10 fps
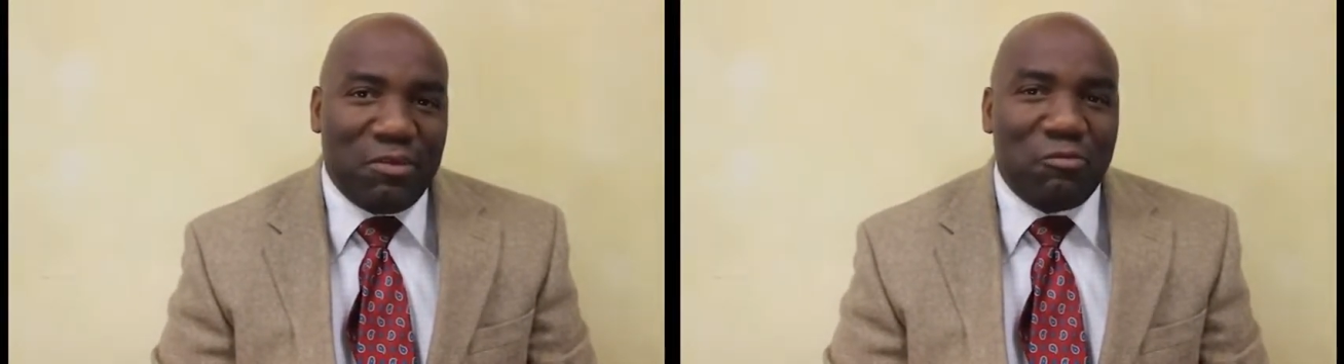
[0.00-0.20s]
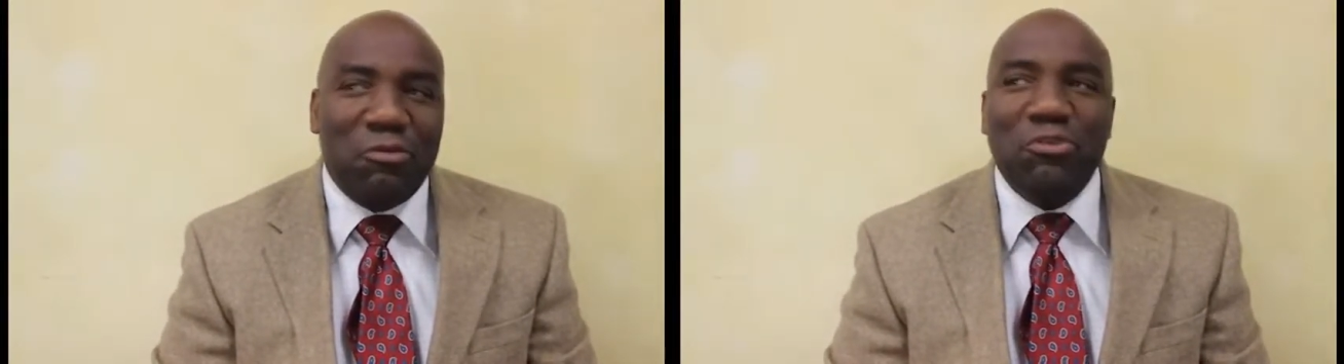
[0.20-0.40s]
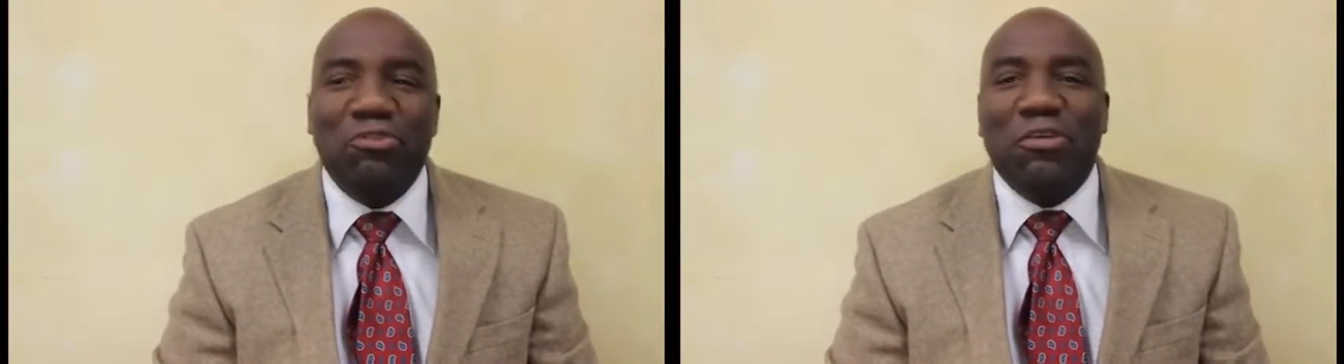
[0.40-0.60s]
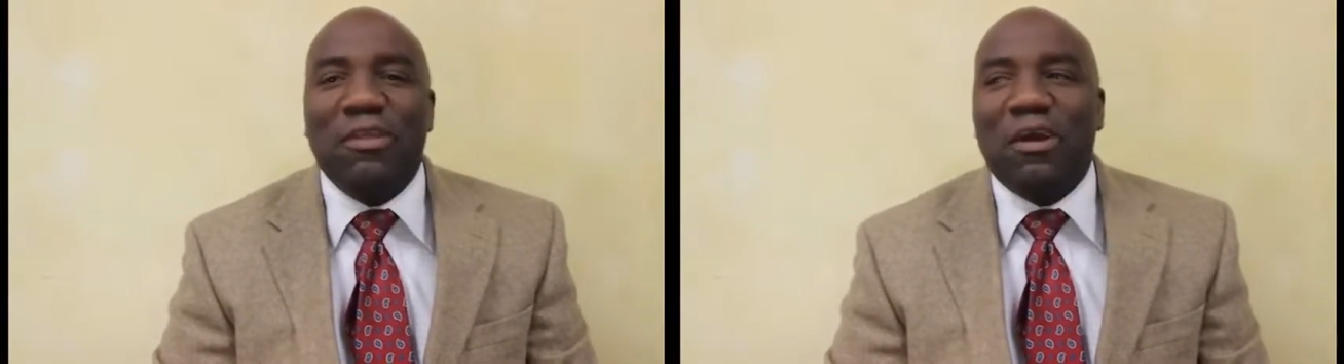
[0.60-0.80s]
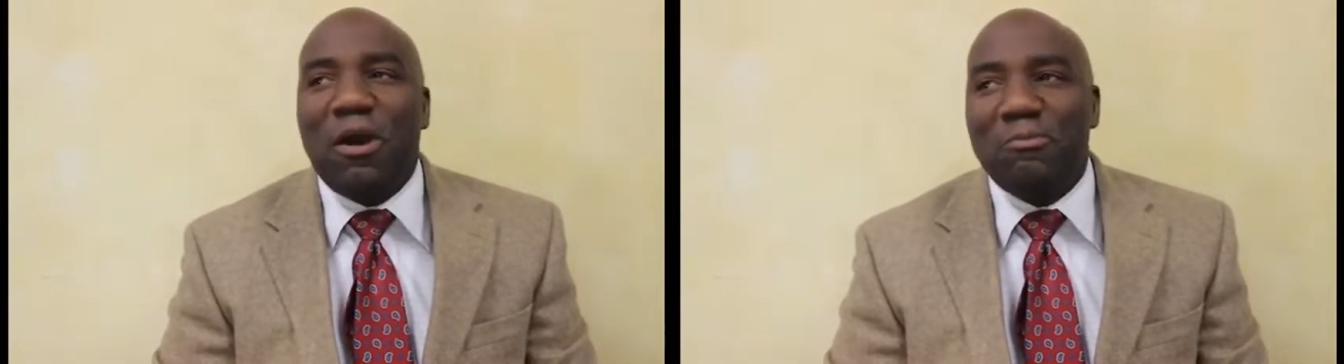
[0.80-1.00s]
the first thing
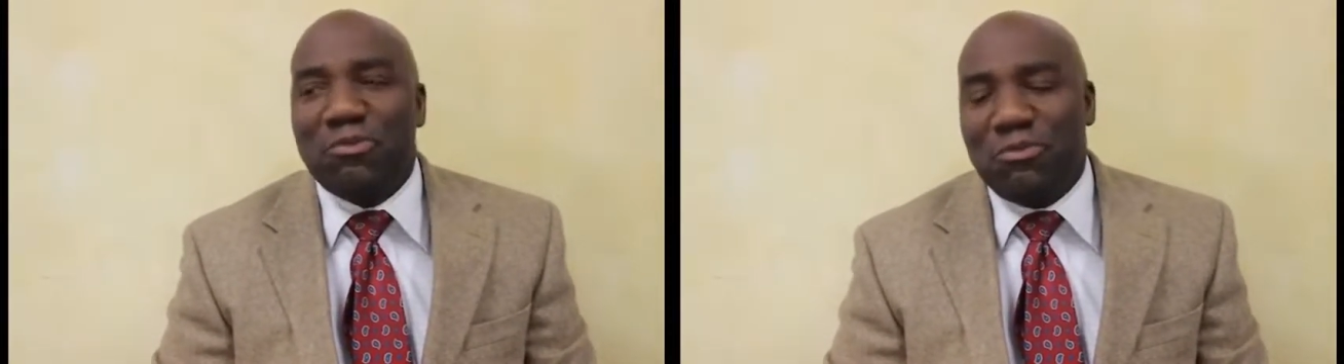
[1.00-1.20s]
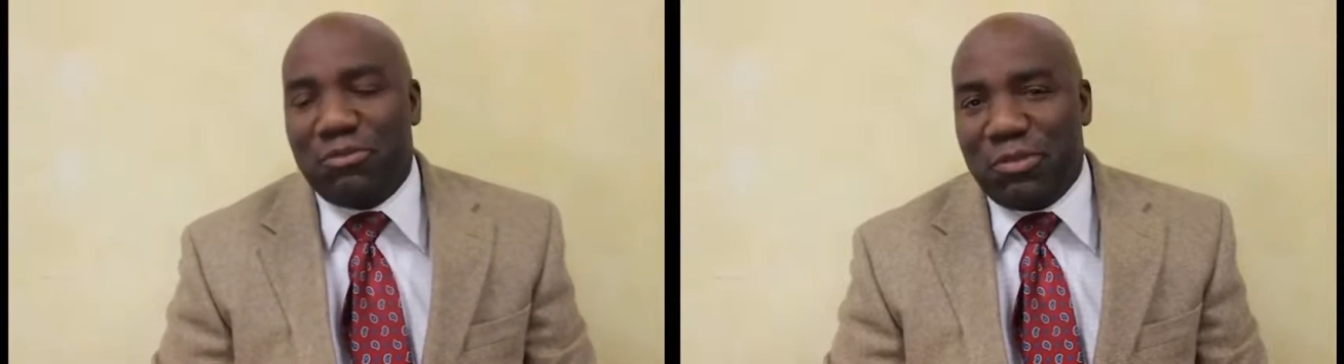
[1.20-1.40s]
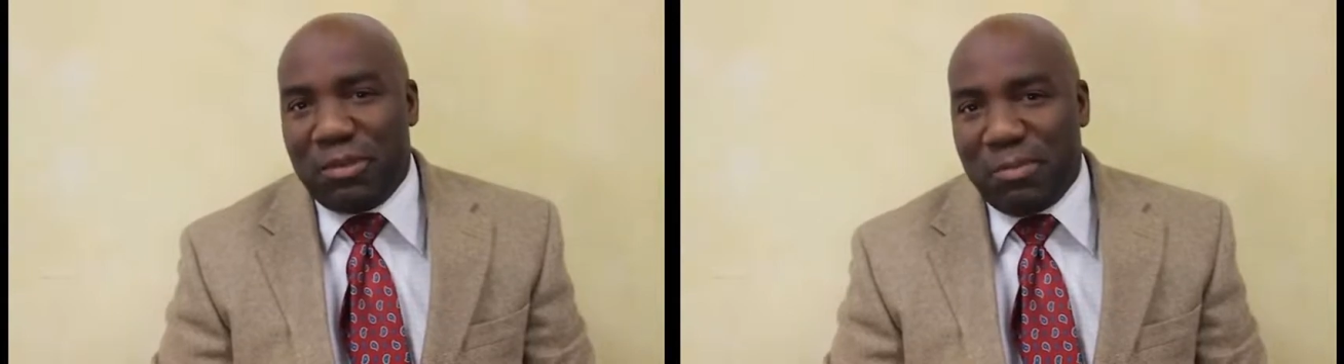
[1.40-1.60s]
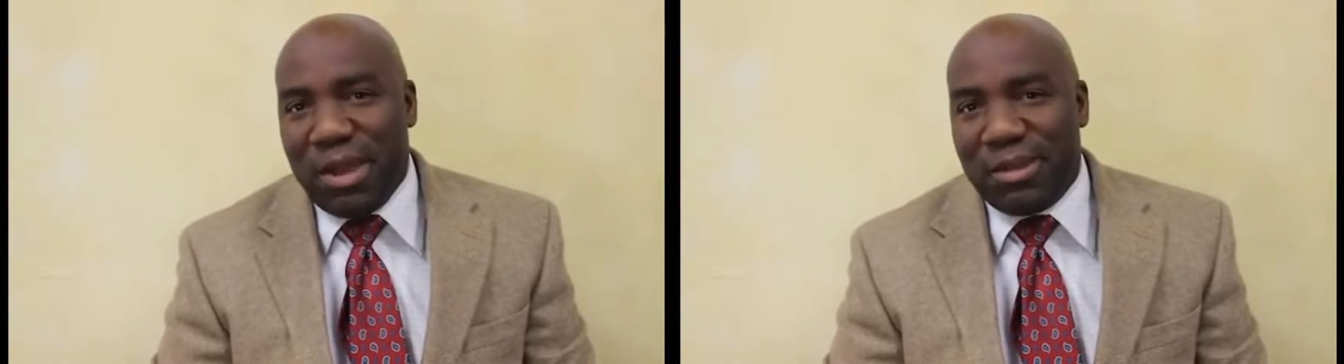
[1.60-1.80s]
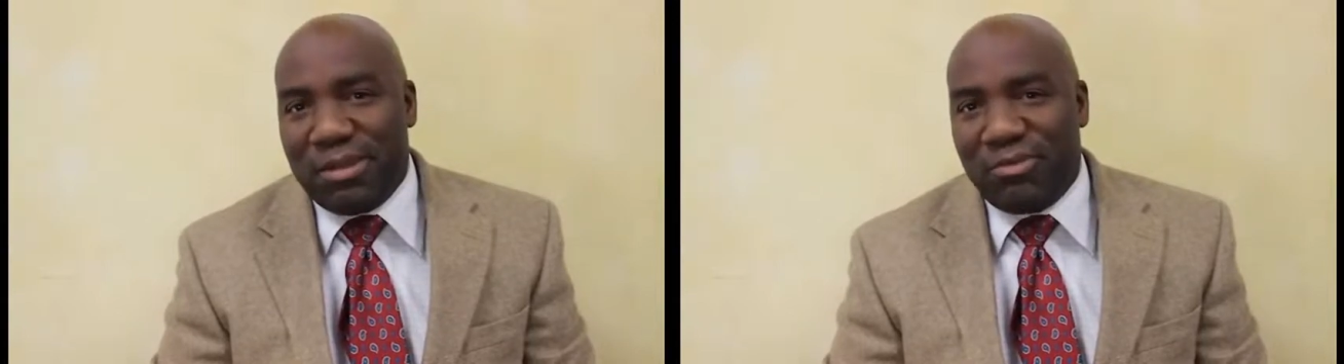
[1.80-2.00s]
that comes into their
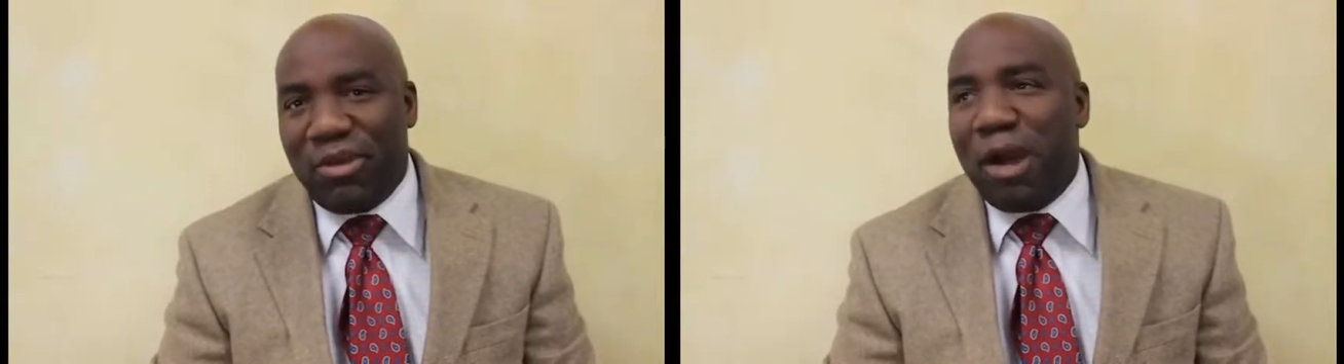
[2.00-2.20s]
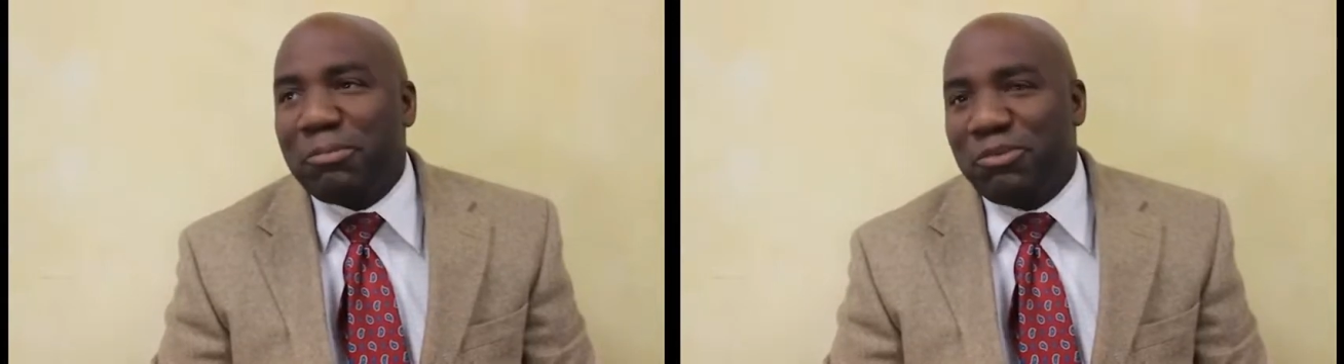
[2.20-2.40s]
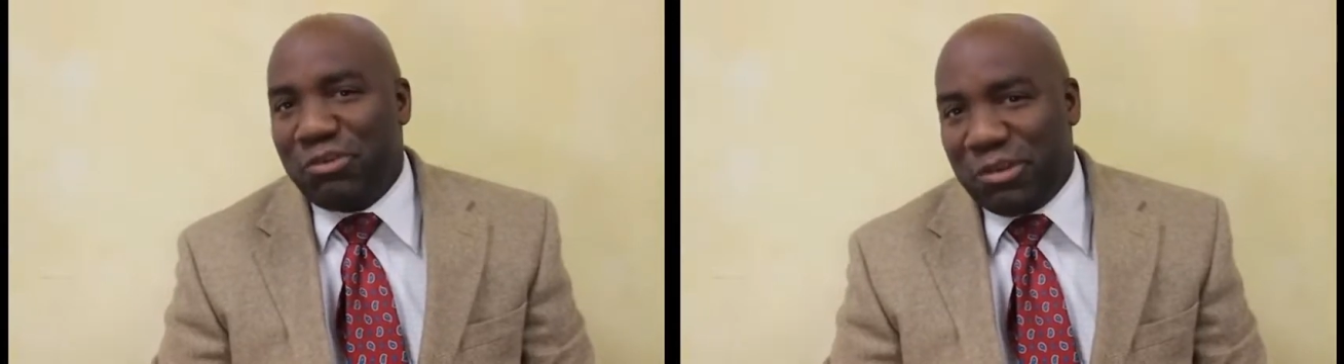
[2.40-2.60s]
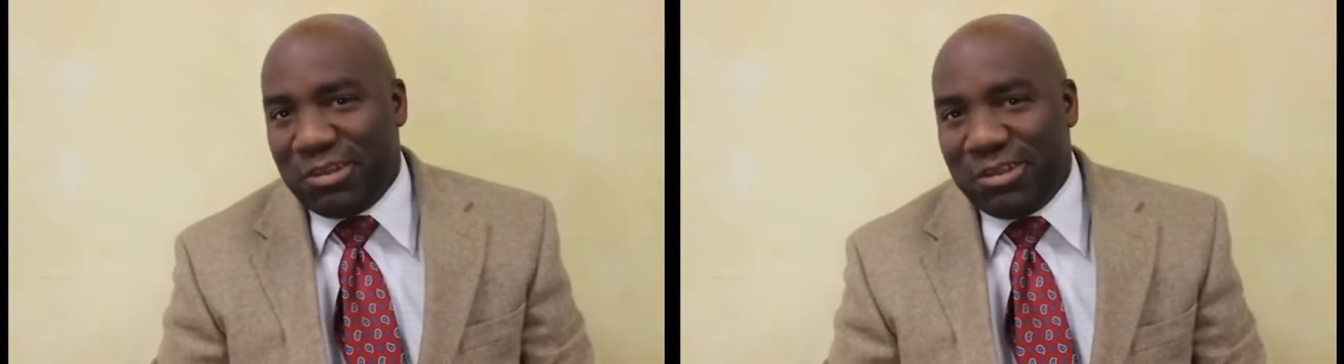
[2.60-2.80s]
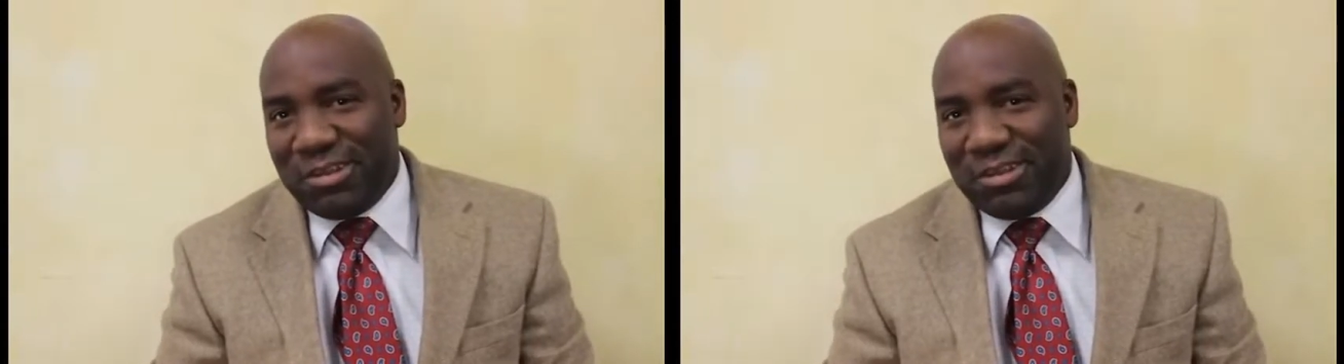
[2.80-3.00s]
mind is
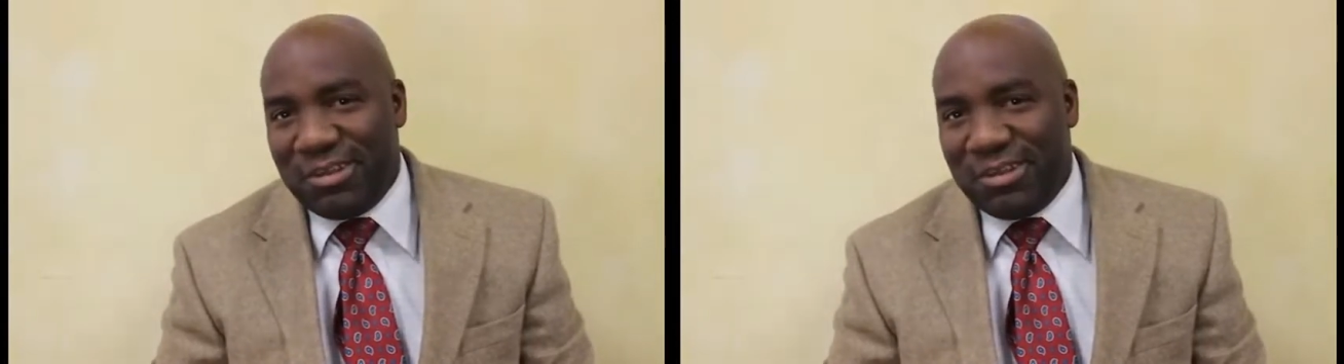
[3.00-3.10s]
opportunity.